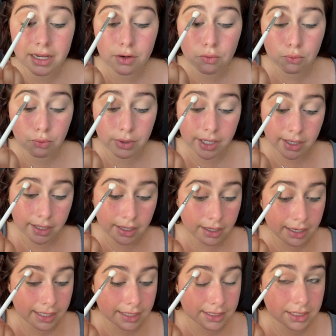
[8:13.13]
It really
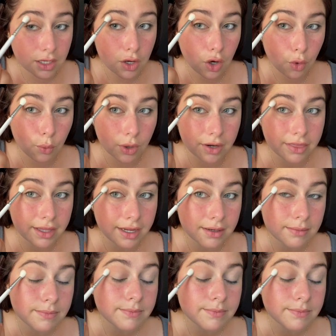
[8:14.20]
is worth it.